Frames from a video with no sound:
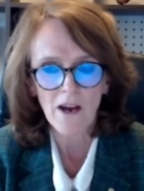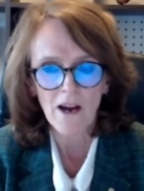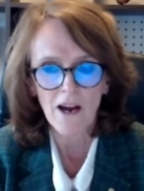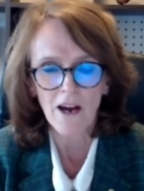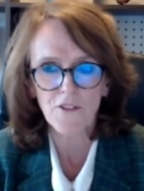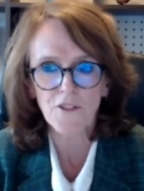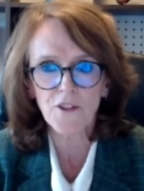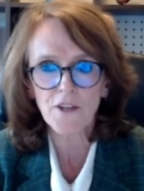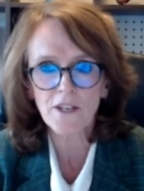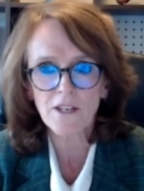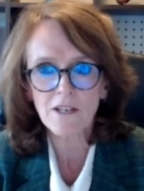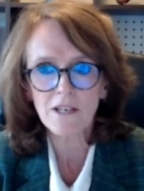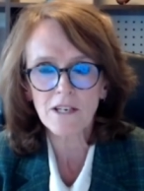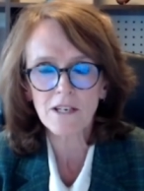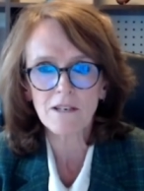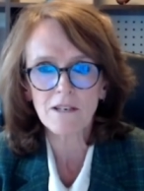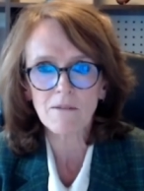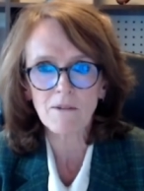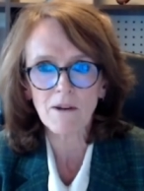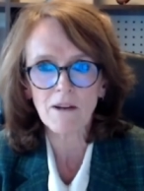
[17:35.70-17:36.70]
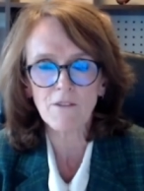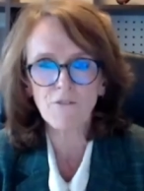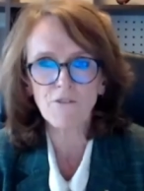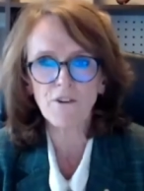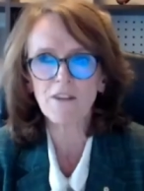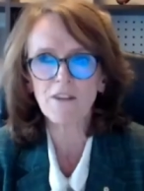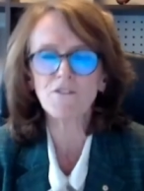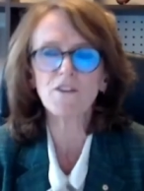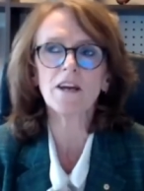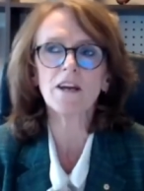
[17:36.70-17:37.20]
I think if,
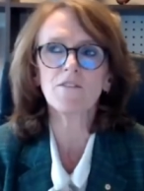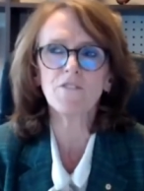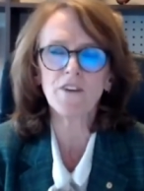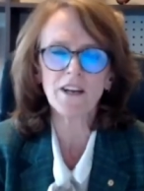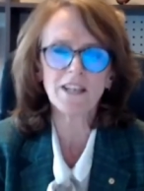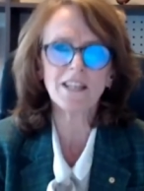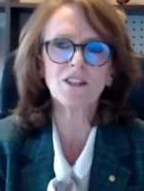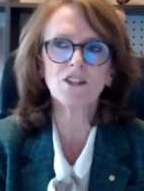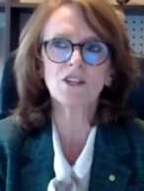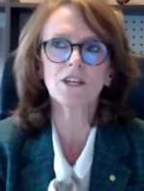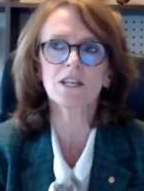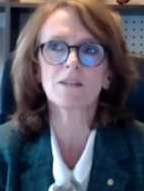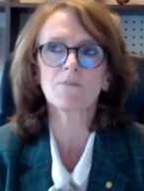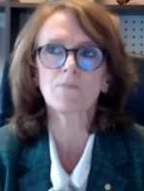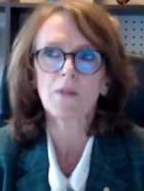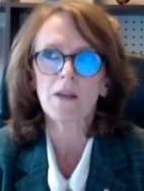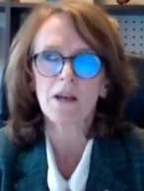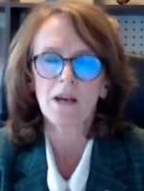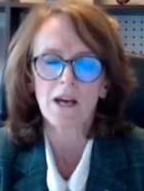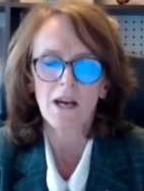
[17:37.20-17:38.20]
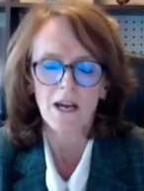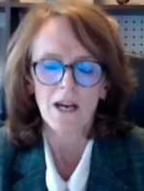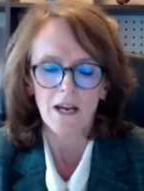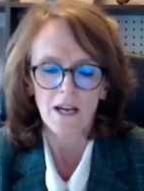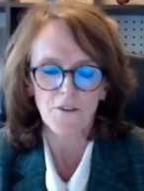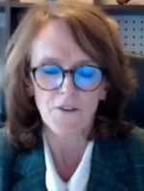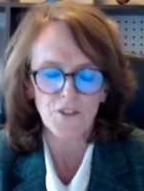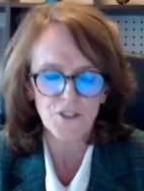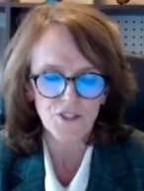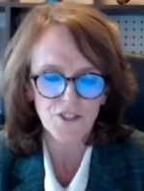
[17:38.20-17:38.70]
every, if anything,
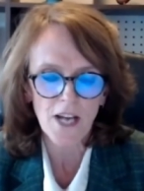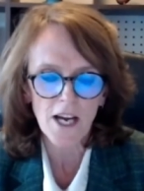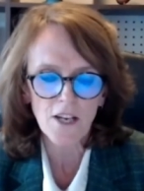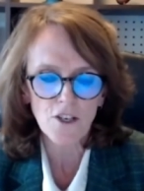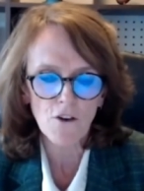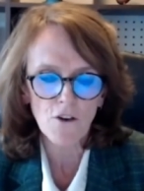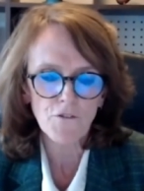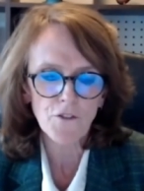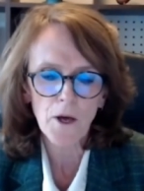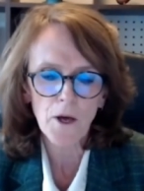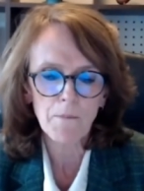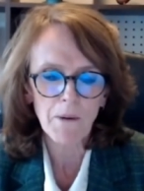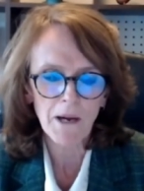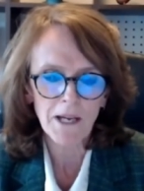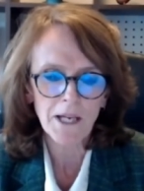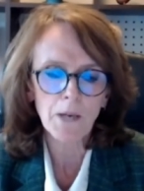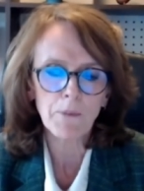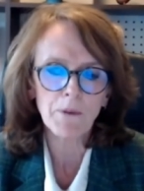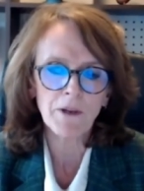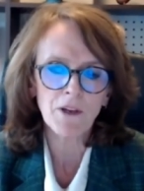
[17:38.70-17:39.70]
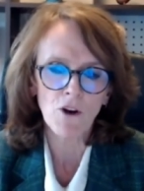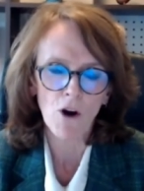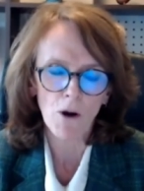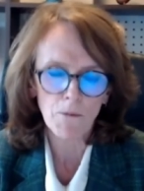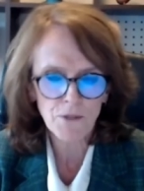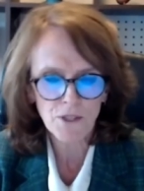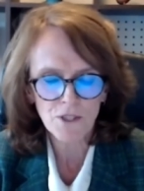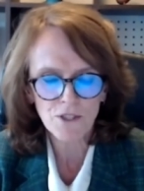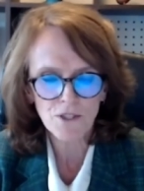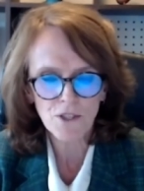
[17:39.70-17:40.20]
if you start off though by keeping your
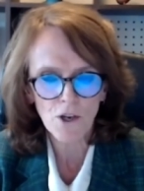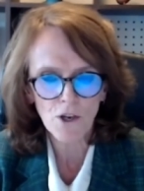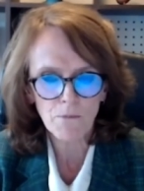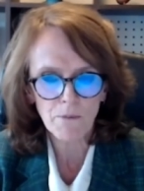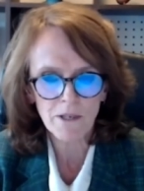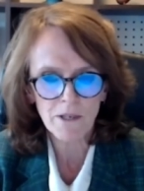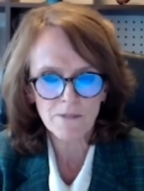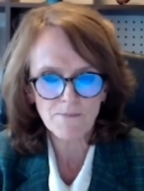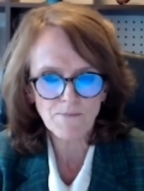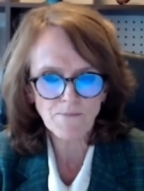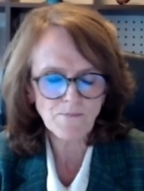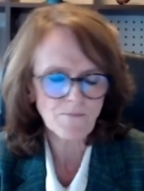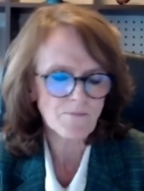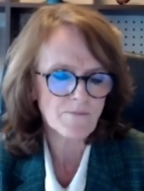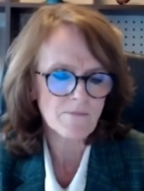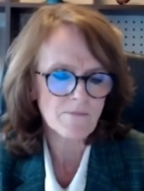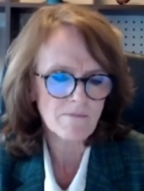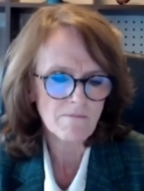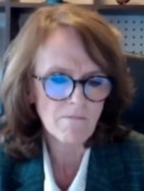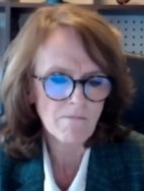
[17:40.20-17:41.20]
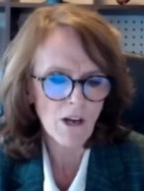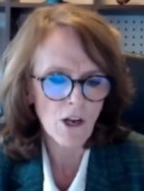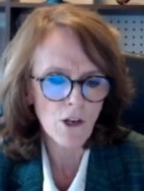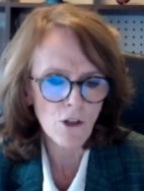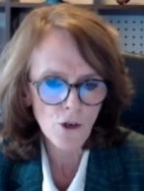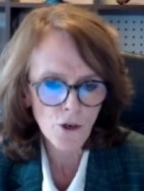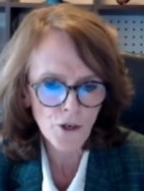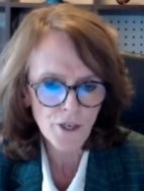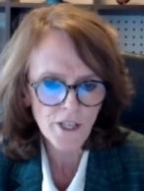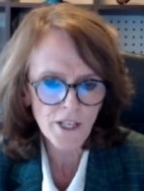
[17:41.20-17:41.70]
options open,
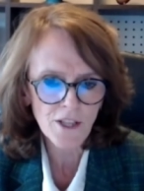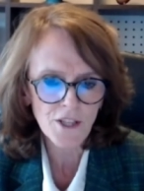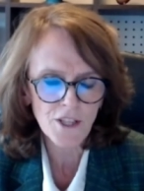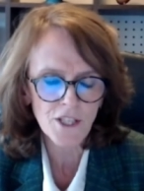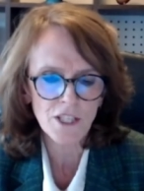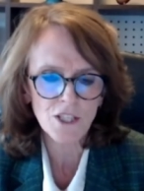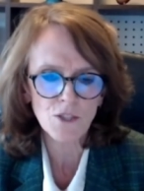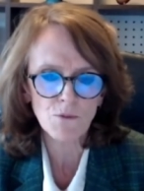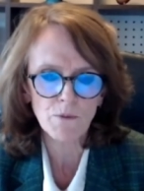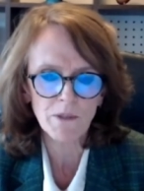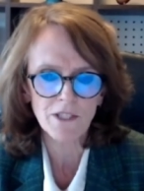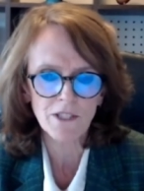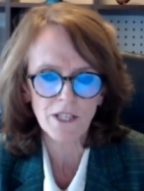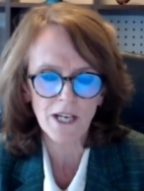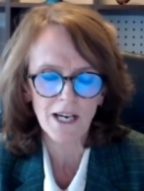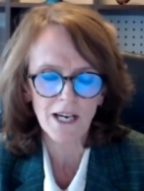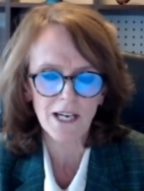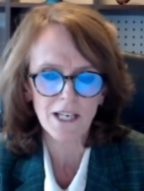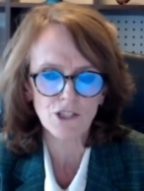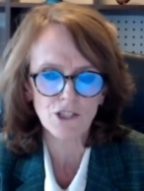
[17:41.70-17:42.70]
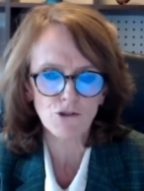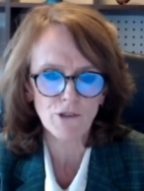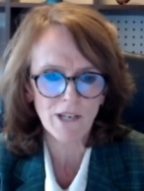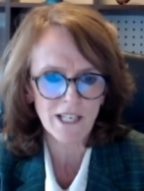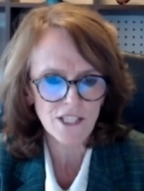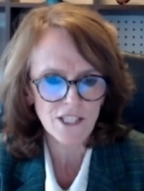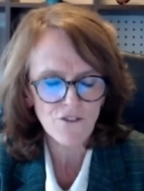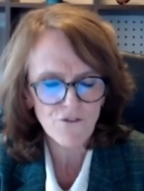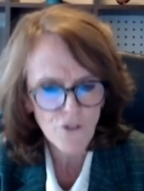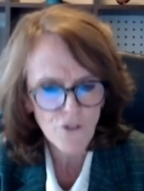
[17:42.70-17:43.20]
learning things which are
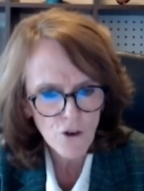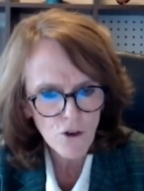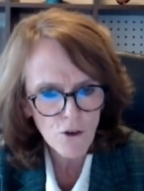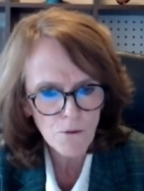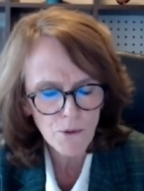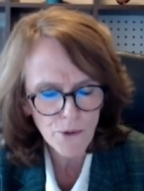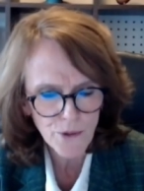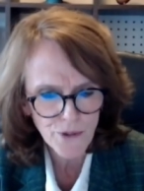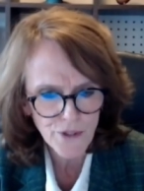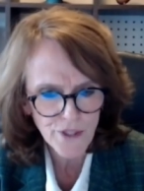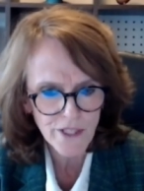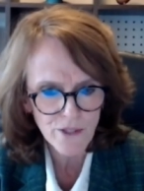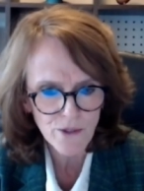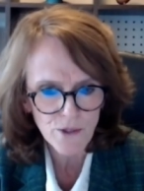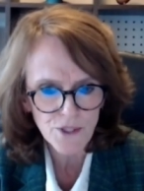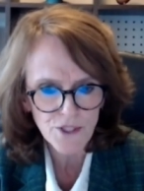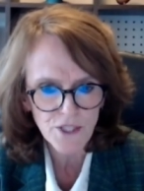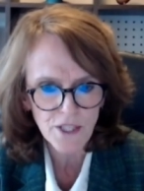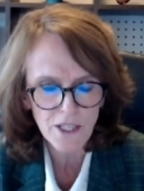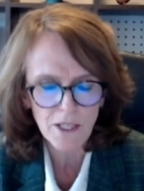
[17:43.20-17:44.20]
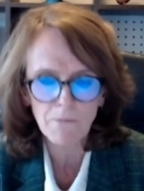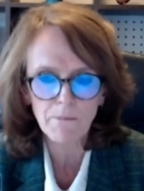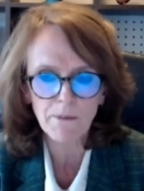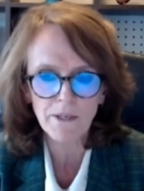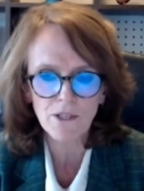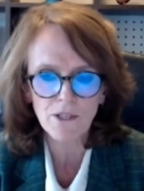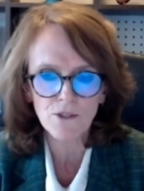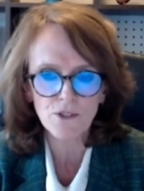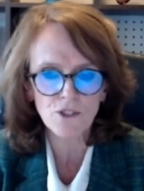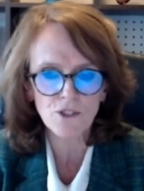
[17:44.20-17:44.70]
transferable skills that can be
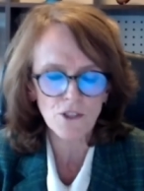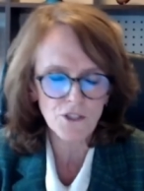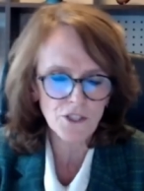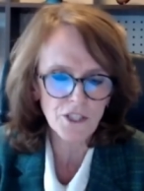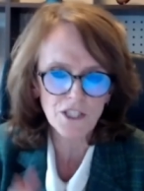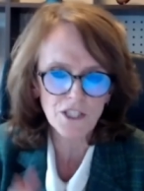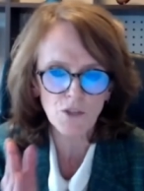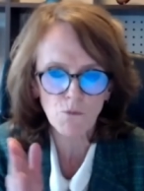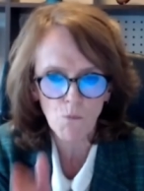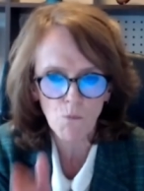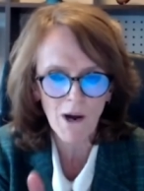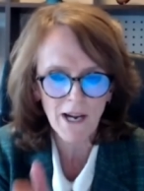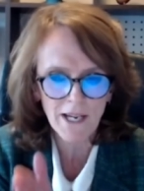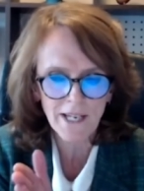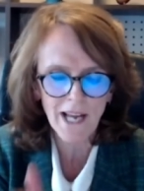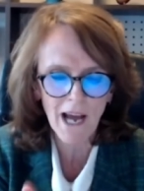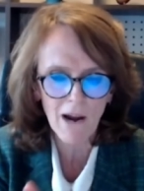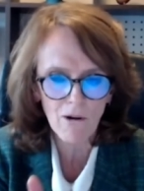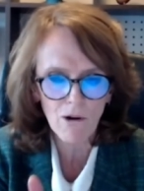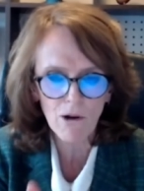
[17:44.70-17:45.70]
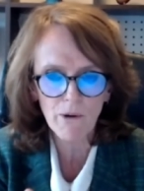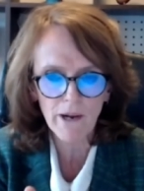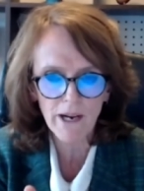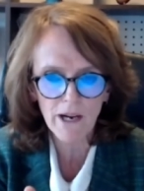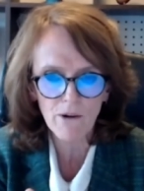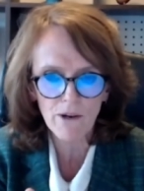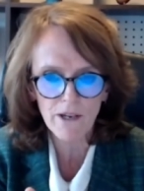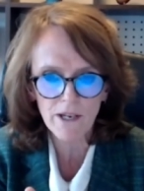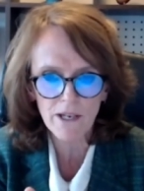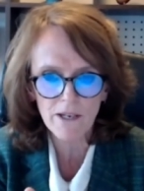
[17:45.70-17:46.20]
used not just in one narrow
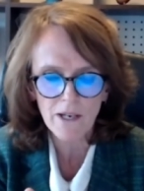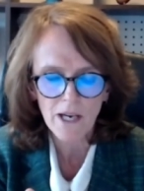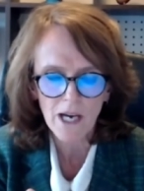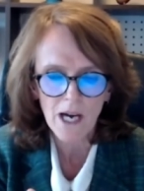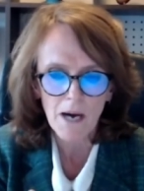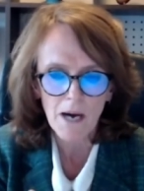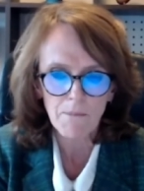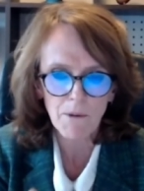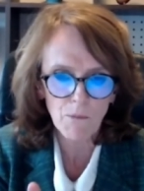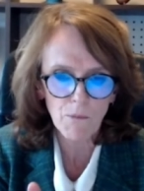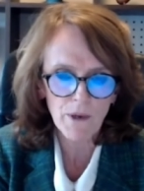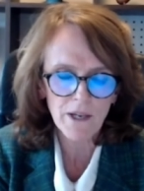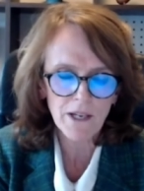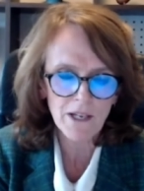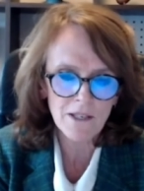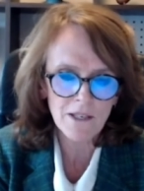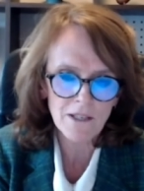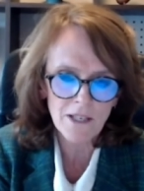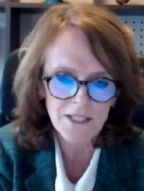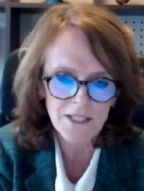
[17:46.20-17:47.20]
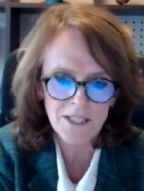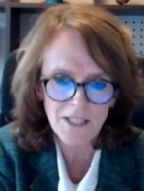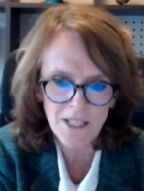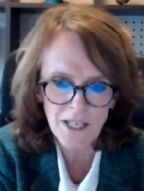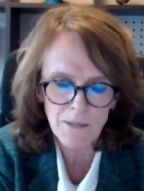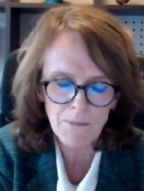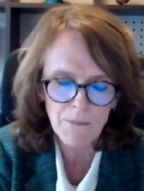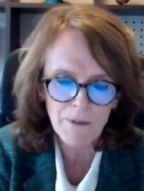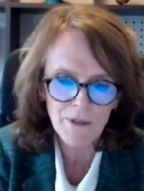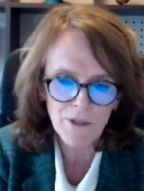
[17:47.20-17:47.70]
area, but recognizing they
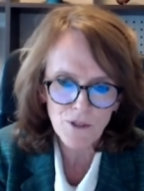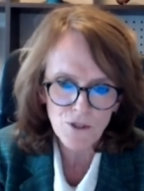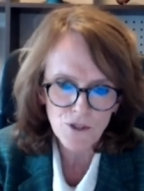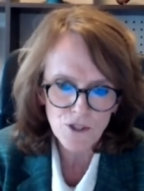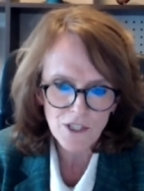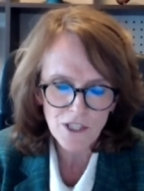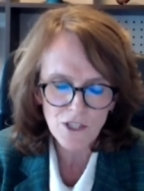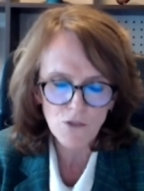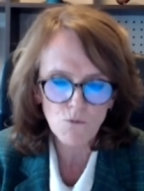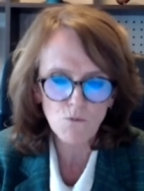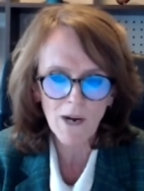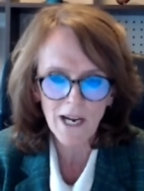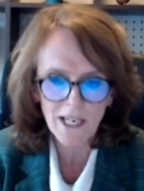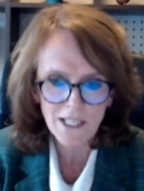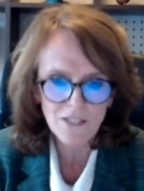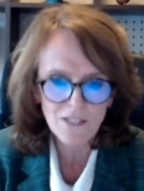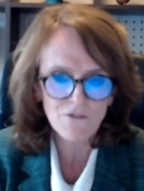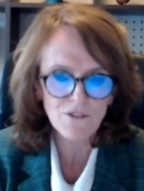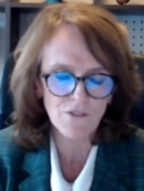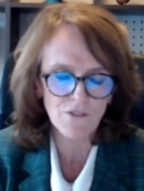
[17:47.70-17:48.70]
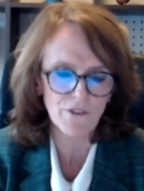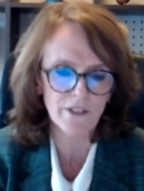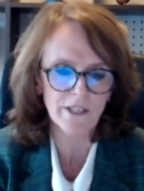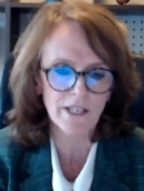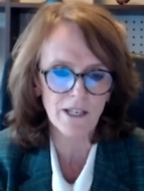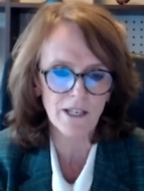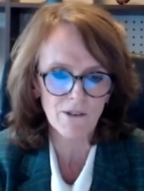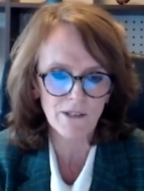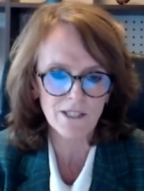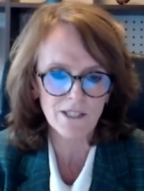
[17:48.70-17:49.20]
can be used in a range of different
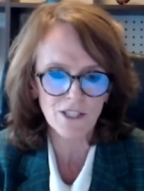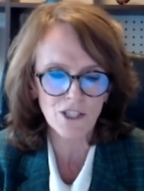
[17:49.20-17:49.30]
areas.